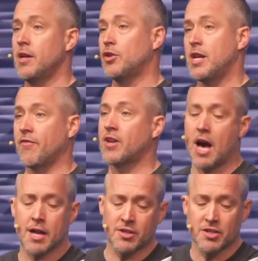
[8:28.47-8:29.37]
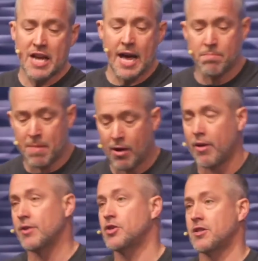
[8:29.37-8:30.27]
You see, if God designed
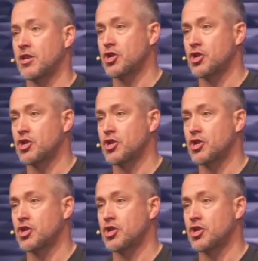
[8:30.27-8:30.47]
marriage as a